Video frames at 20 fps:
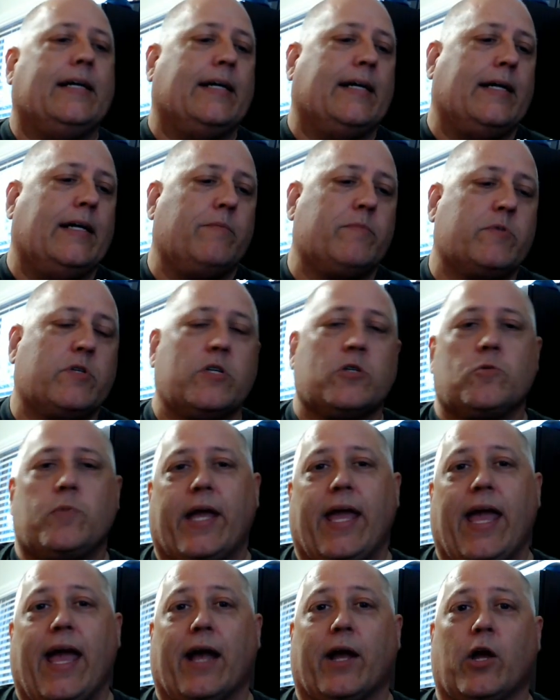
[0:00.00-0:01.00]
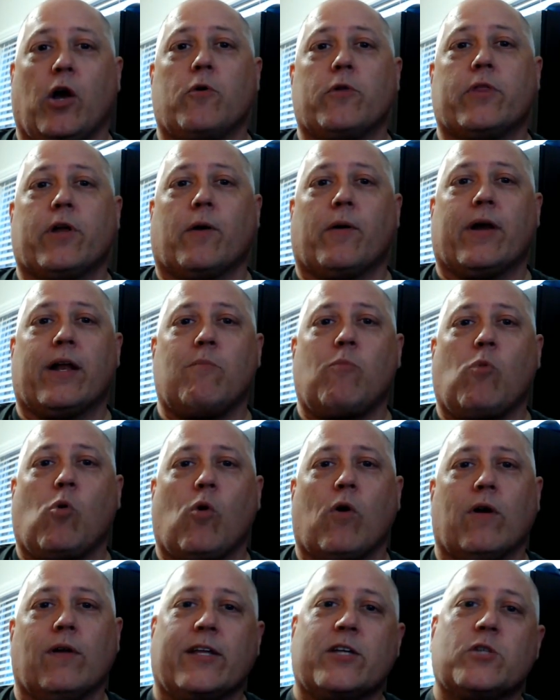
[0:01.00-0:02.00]
since we can't go there
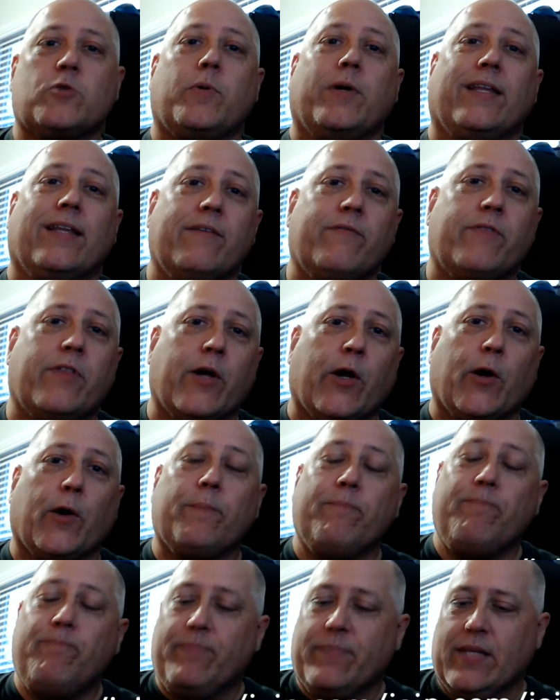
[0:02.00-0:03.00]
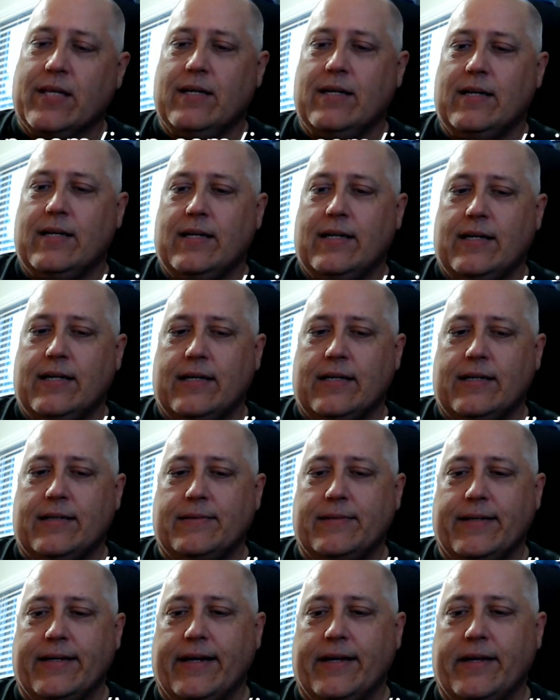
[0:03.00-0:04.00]
anymore unless we live there.
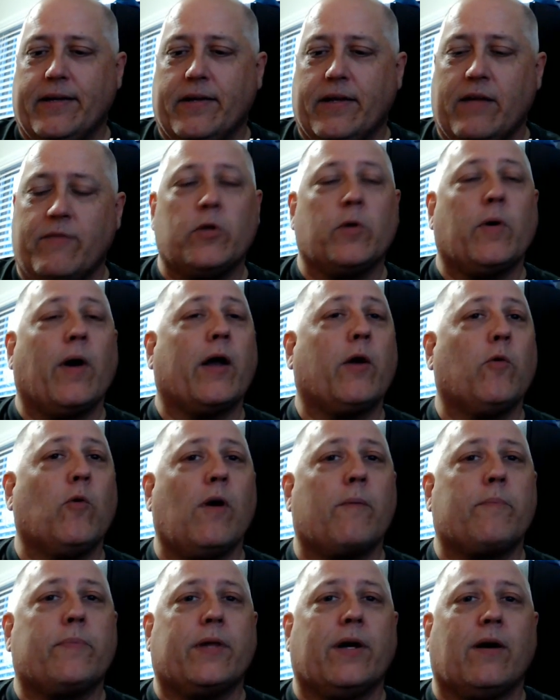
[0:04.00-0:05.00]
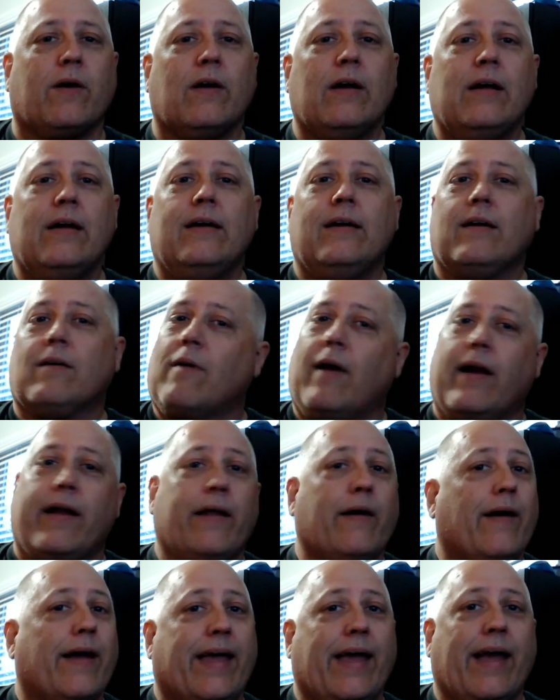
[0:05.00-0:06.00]
And even though I grew up there, right now
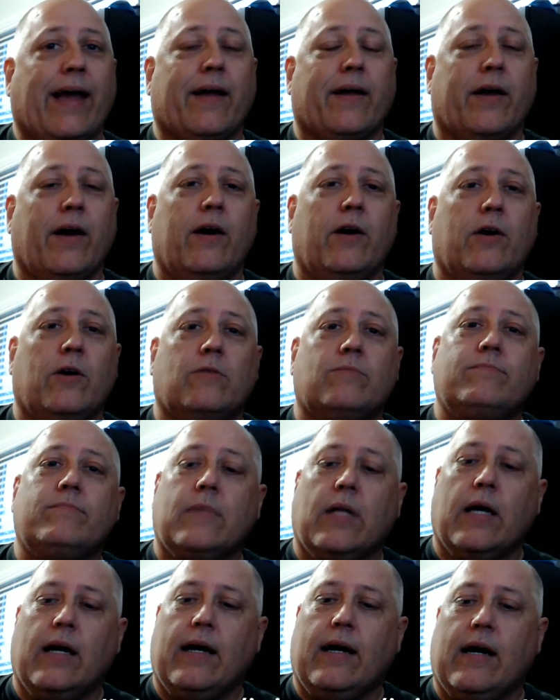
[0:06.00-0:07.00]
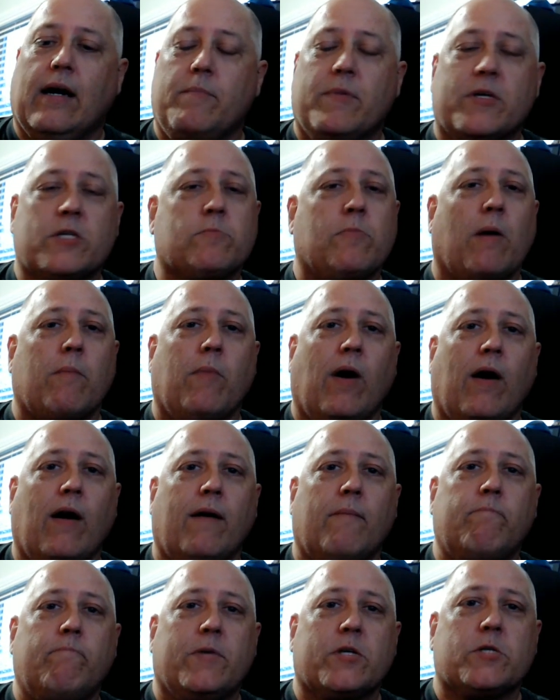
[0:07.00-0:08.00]
I can't go. Miss my
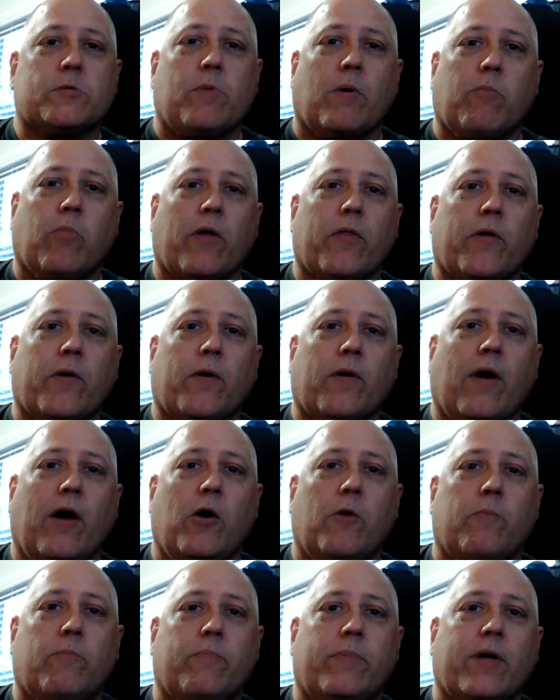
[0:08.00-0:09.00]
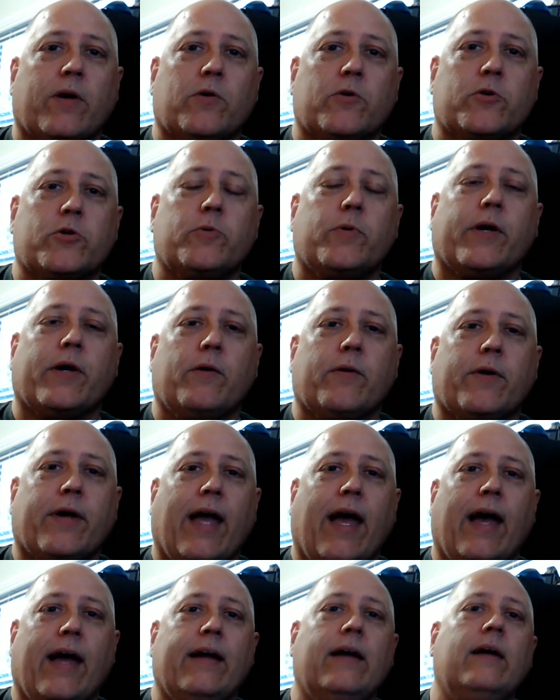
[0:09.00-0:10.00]
mom, miss my brother. I hope they're doing
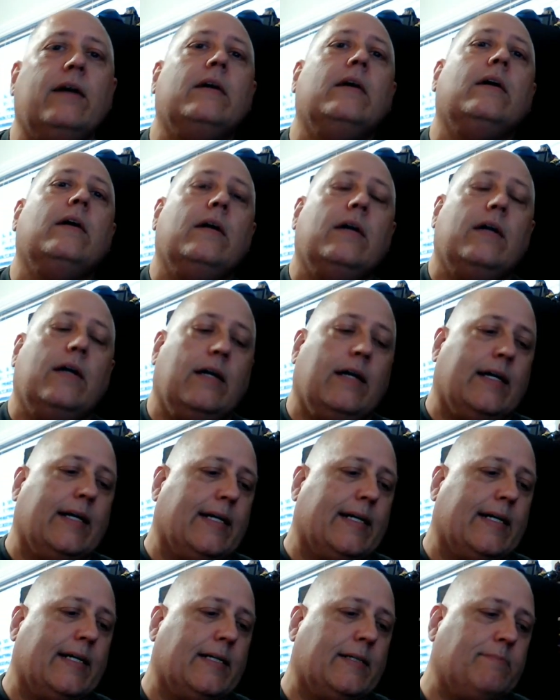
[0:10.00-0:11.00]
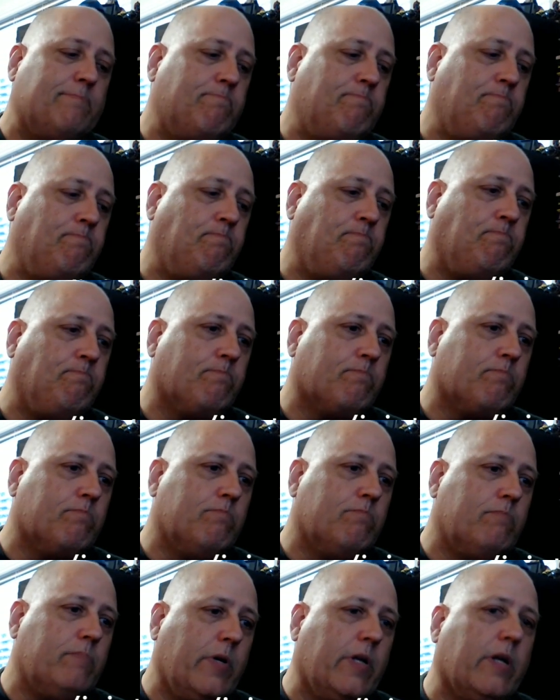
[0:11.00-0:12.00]
okay.
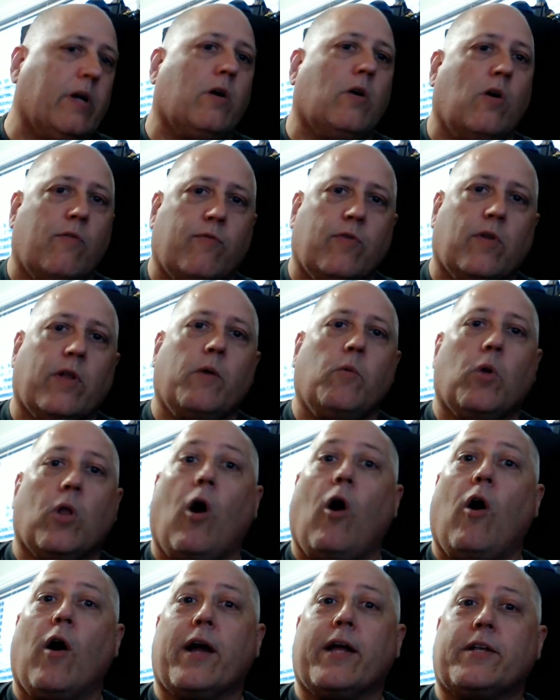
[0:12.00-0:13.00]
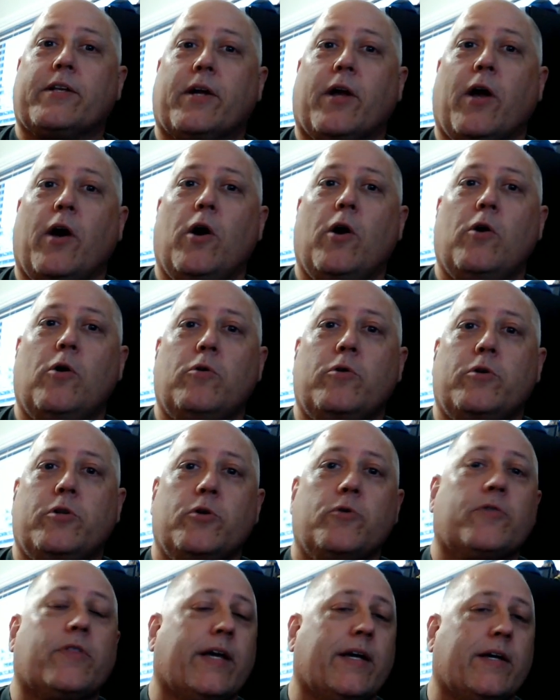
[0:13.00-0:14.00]
You know, hopefully we'll all get to go do
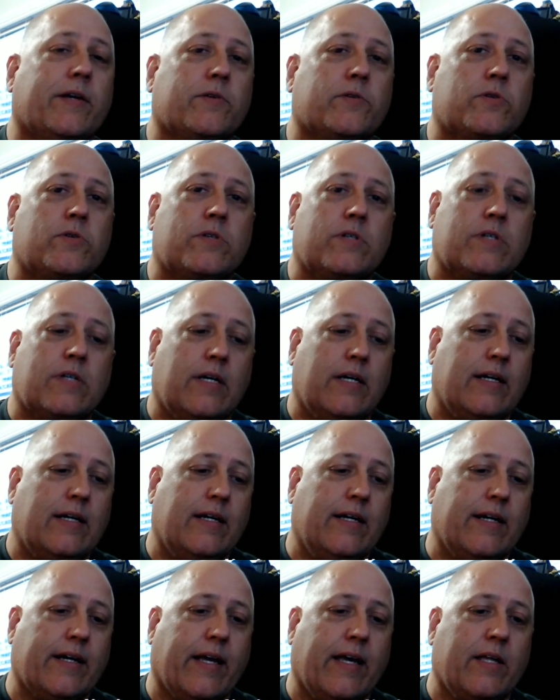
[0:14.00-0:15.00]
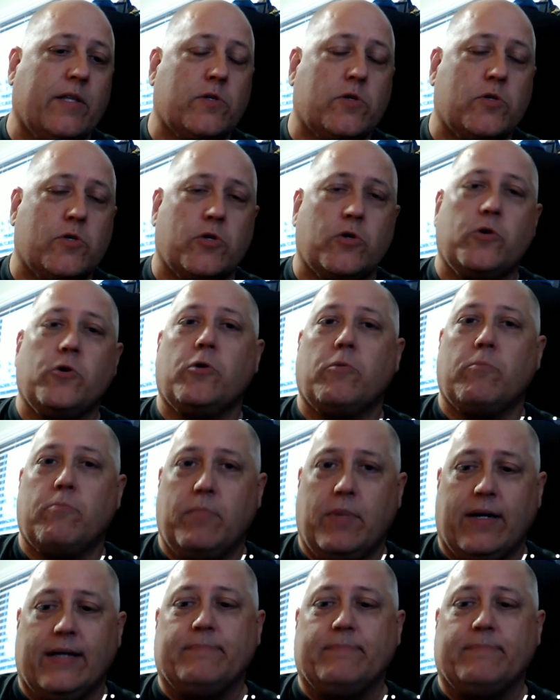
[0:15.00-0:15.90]
things again soon, but